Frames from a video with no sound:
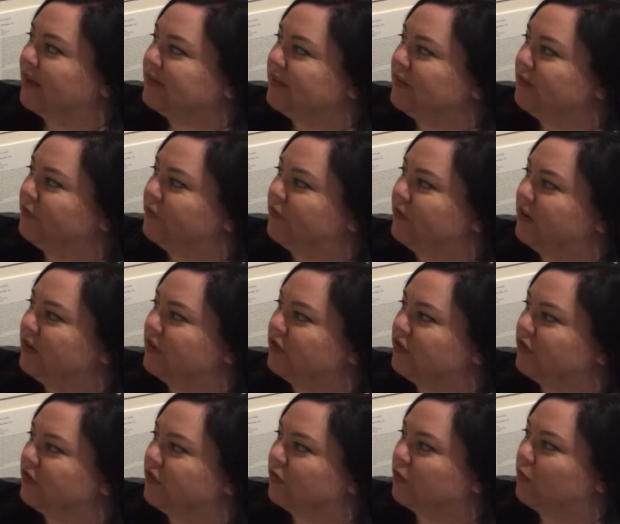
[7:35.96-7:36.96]
finished
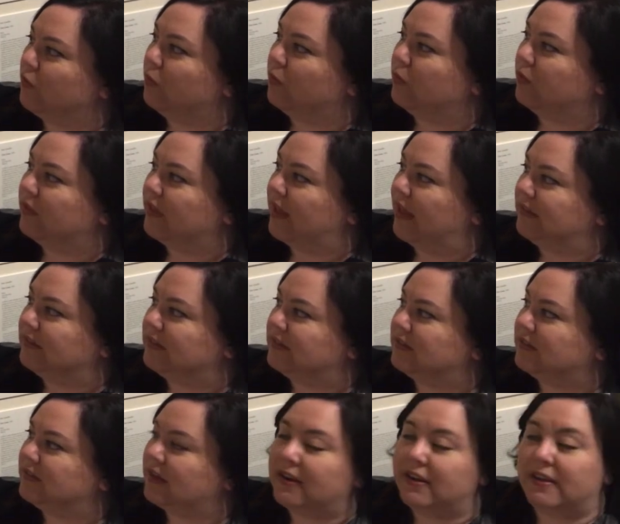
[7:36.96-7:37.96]
school and studied
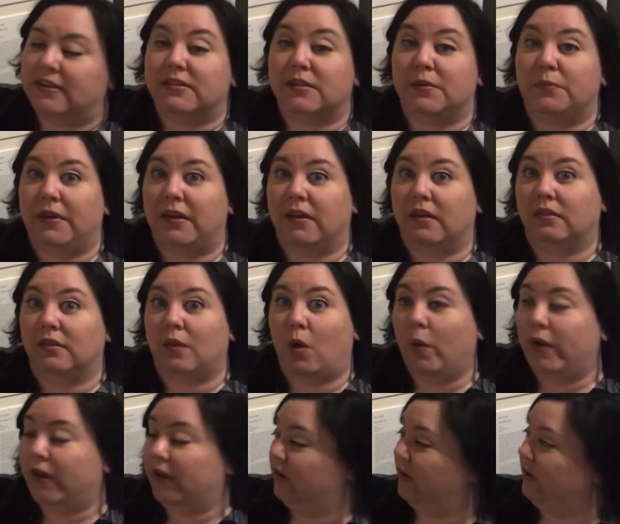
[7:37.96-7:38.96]
to be a
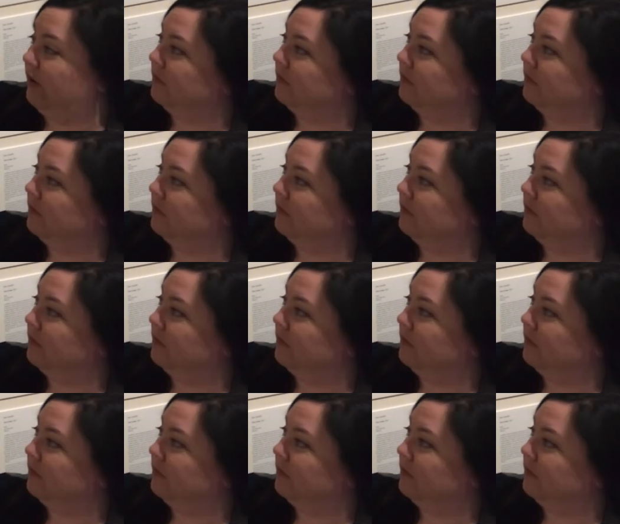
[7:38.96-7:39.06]
lawyer.